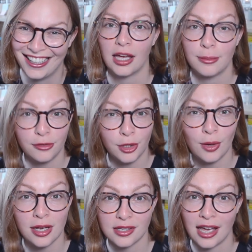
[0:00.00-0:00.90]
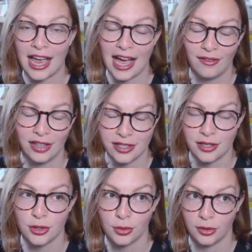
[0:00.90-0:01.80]
And before you ask, I have
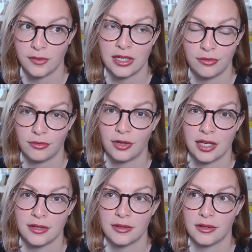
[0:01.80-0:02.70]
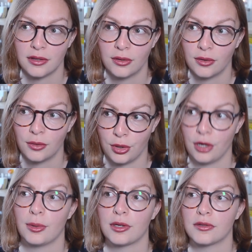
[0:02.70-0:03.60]
listened to all of Stephen Fry's
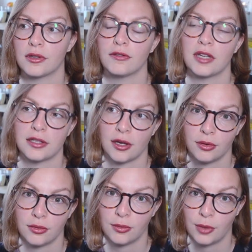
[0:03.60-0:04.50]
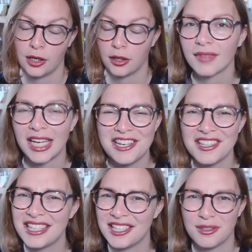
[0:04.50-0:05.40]
audiobooks of his own work. He
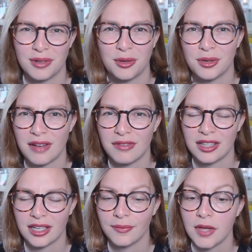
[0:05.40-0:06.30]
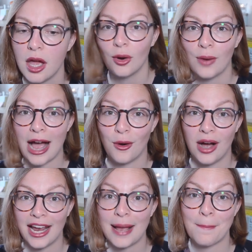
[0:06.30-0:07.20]
just needs to record everything. Wow,
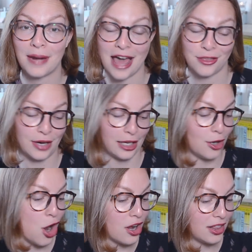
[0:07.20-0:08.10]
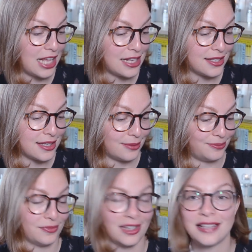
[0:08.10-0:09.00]
I am blathering along. Let's
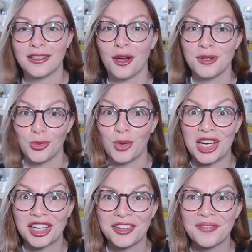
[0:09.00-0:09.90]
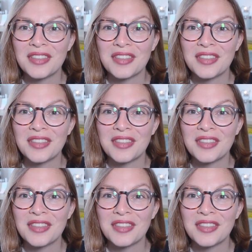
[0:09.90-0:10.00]
go to work.